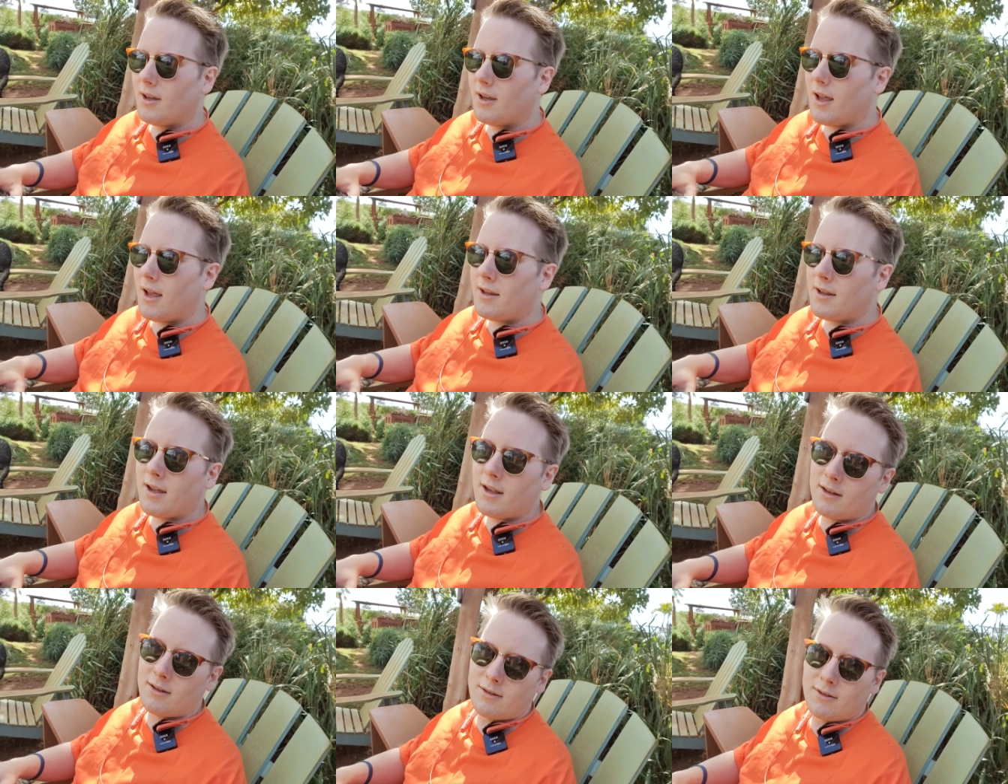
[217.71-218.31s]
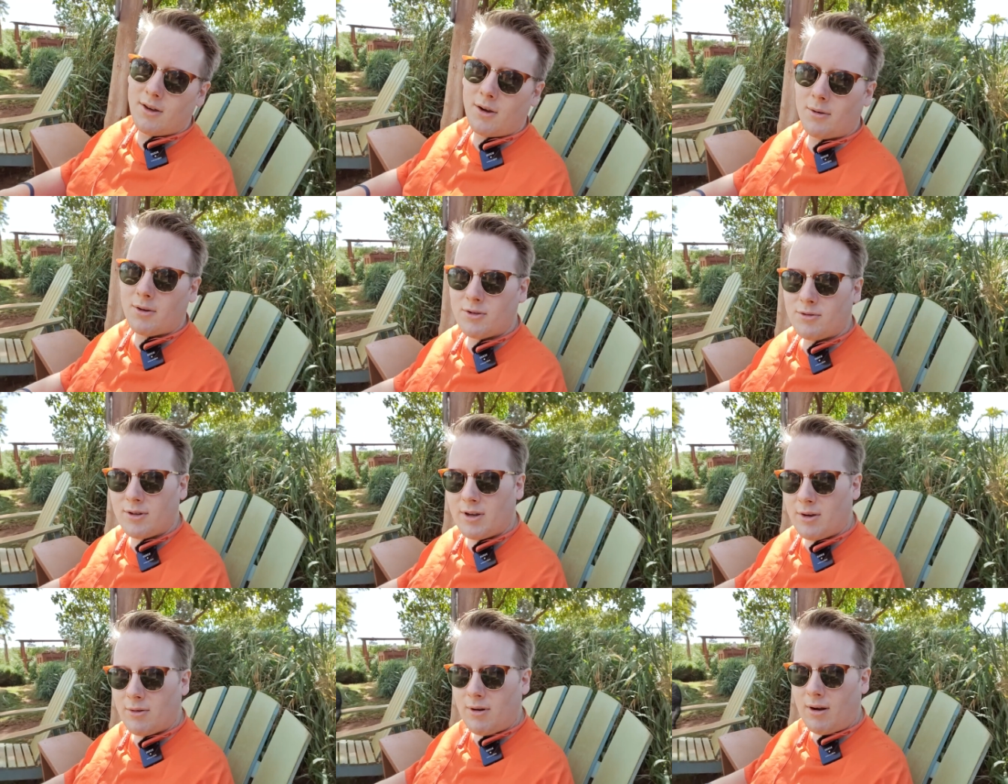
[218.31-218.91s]
and then, you know,
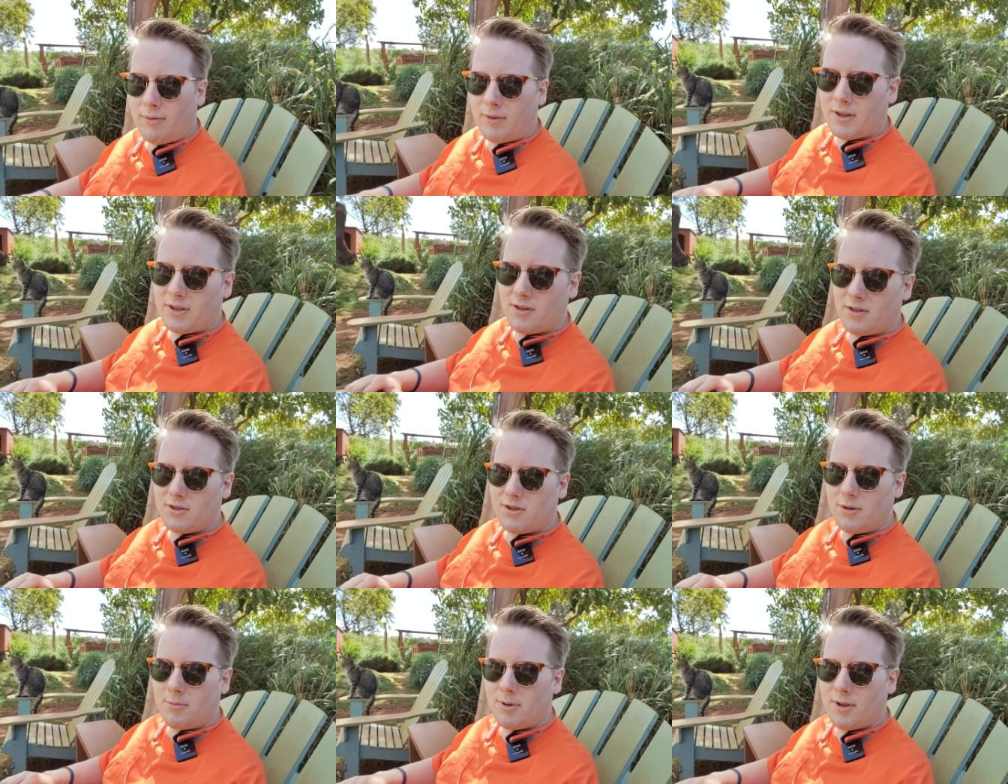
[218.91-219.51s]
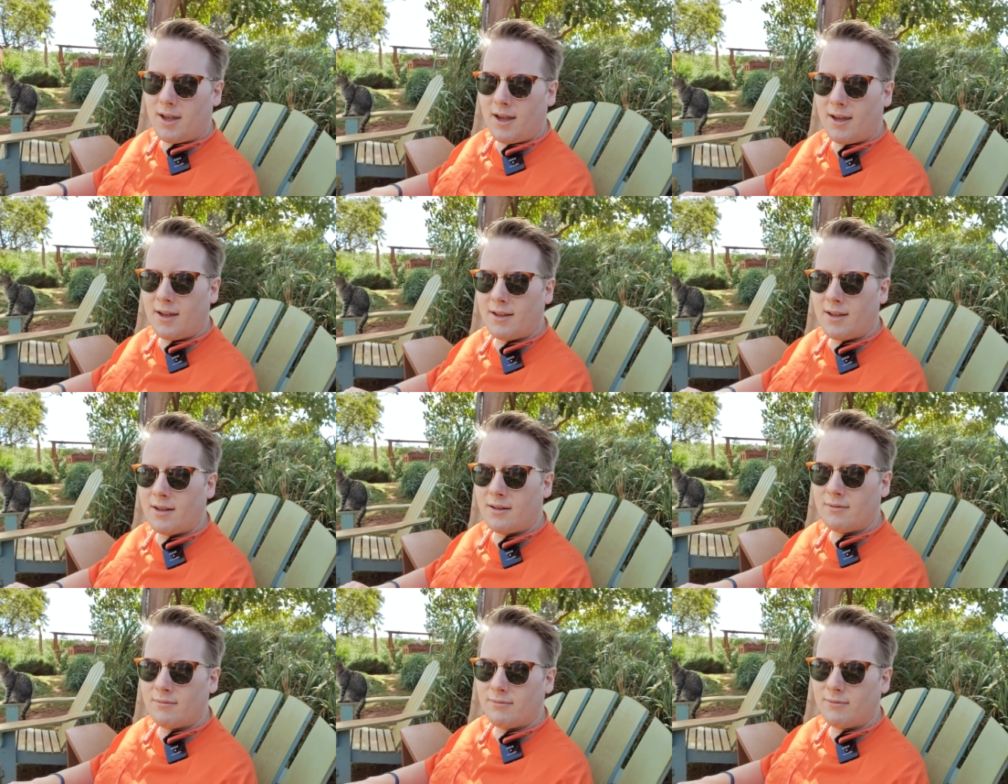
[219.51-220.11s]
Adreno graphics on top of that, and
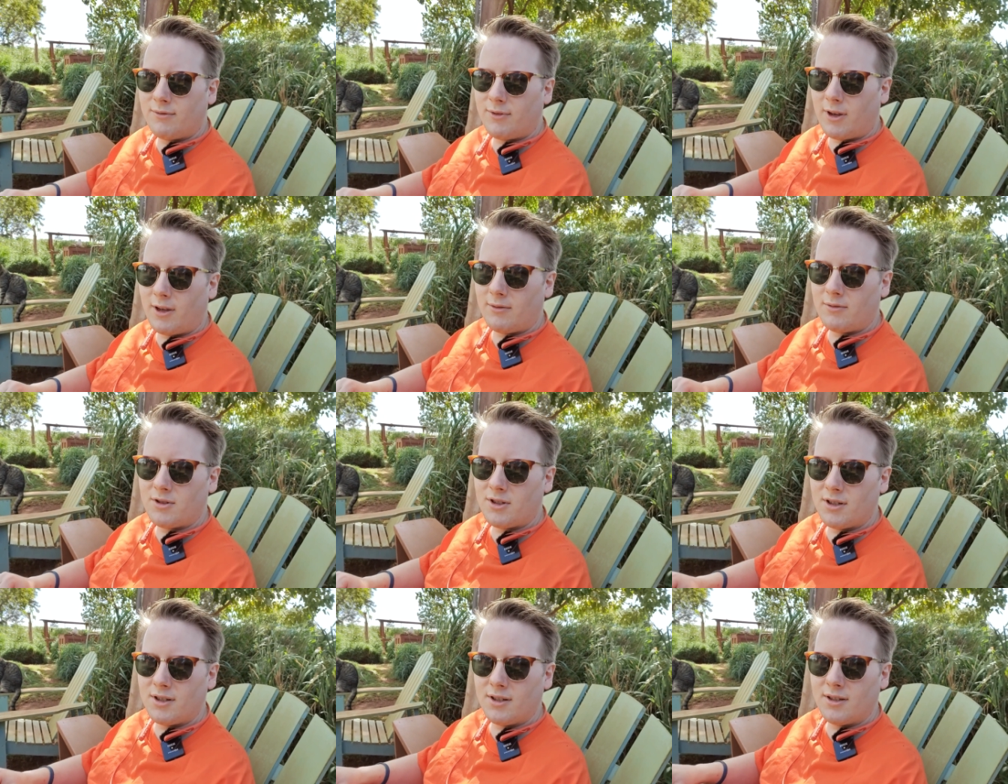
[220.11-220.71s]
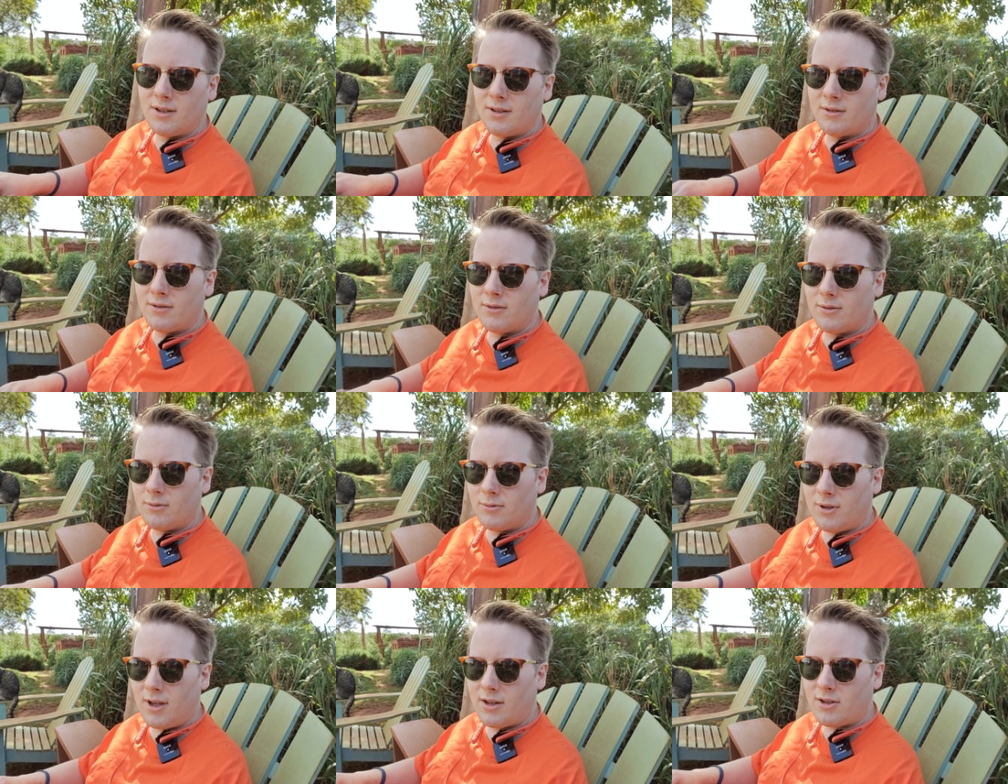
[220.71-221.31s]
then five G and
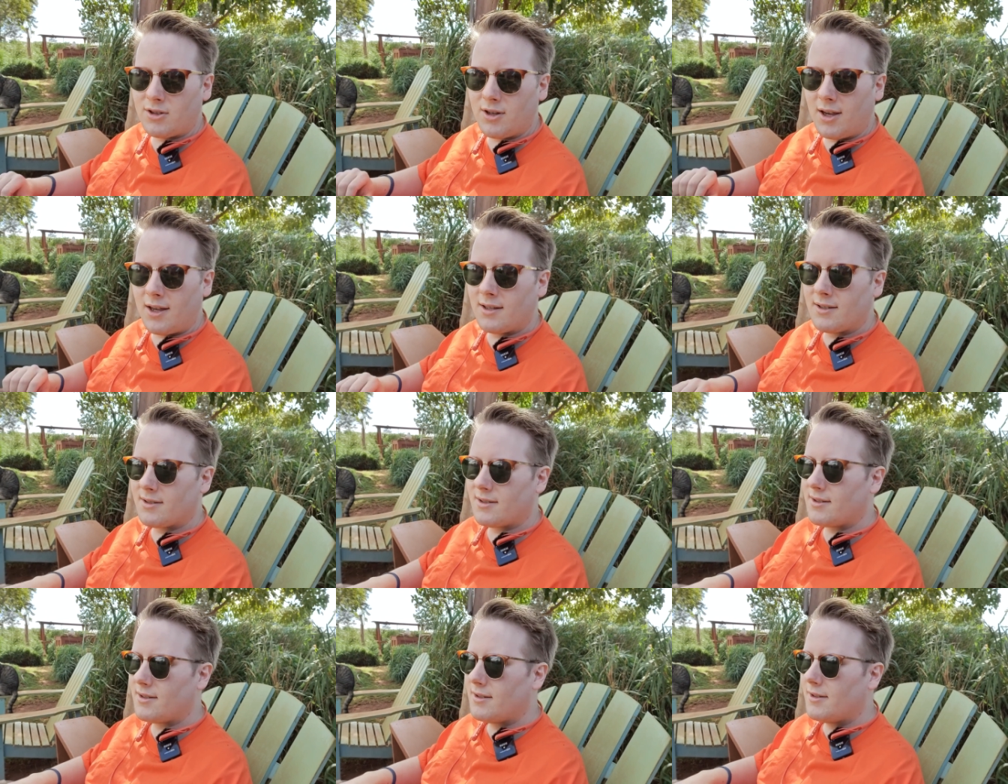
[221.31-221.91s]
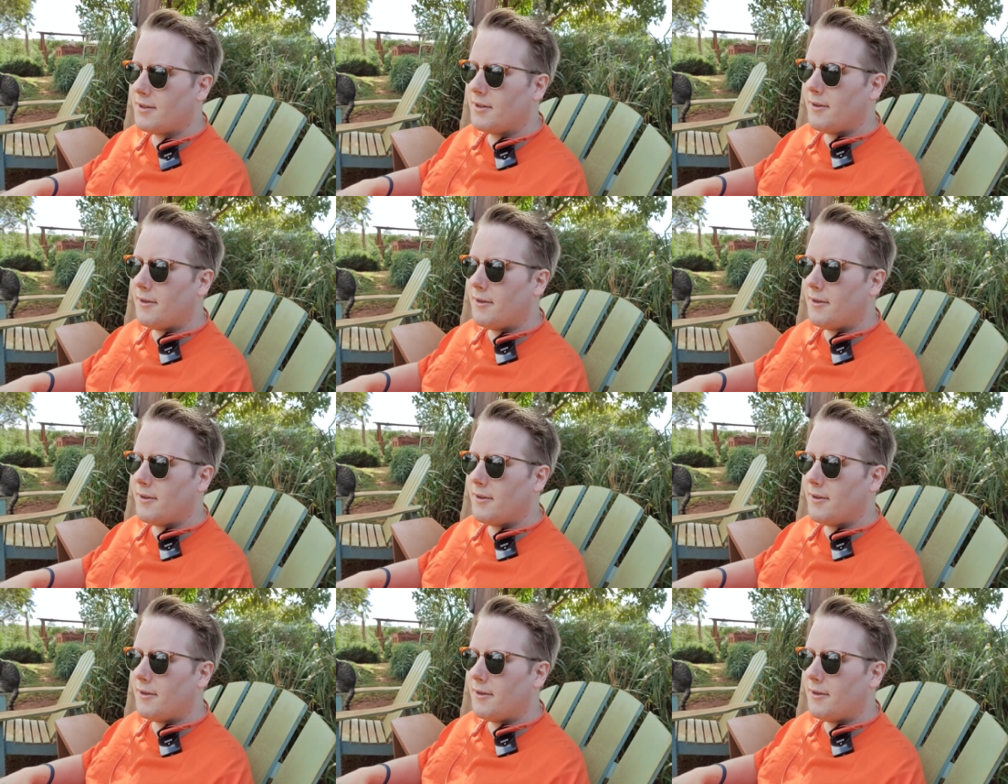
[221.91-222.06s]
all that jazz.